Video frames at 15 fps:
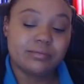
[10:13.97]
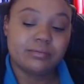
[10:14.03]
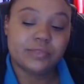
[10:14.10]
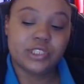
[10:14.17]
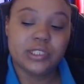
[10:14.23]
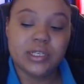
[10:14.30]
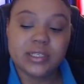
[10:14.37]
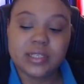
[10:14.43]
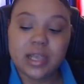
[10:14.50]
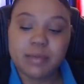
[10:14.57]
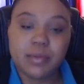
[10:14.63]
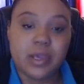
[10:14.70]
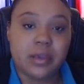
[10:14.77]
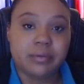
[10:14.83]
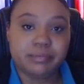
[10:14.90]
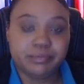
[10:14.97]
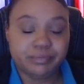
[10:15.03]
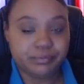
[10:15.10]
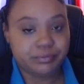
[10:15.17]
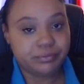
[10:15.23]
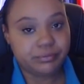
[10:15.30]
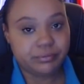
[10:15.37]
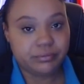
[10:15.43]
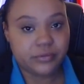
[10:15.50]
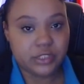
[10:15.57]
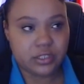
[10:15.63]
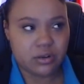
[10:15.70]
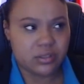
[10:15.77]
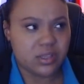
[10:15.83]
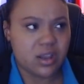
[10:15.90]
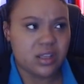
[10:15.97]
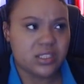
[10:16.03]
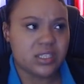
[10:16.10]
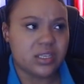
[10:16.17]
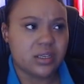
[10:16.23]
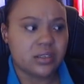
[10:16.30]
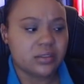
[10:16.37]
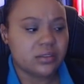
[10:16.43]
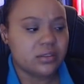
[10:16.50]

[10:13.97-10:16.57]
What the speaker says: she looks at me. She goes, Auntie,